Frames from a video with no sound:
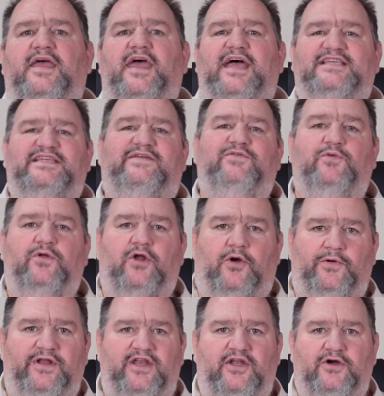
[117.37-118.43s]
As everyone
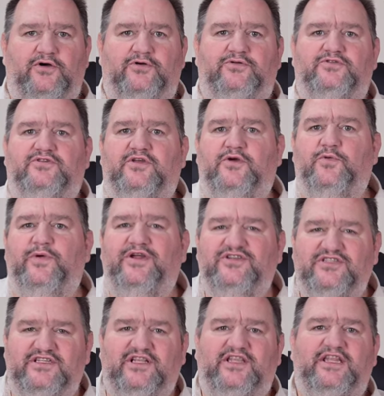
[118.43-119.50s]
already knows, we are
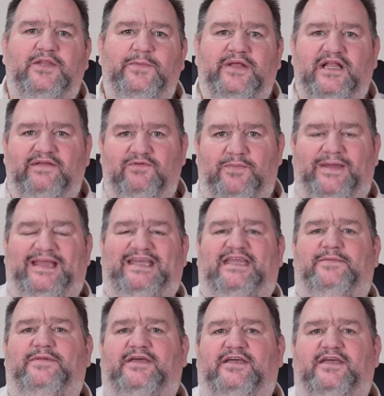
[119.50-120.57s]
still in the middle of a
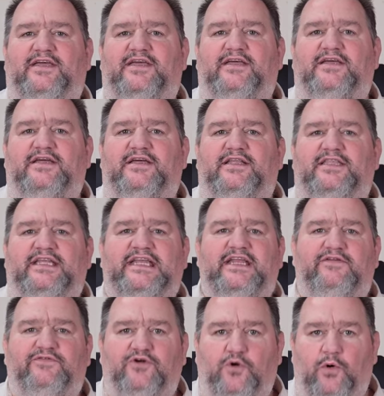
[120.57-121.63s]
pandemic. The
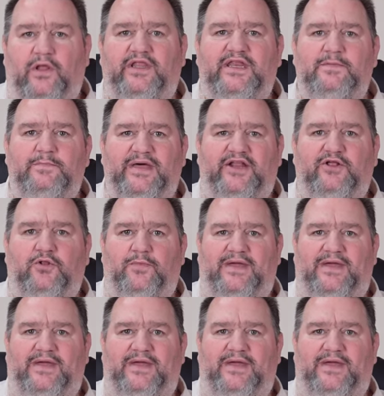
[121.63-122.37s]
need for quality medical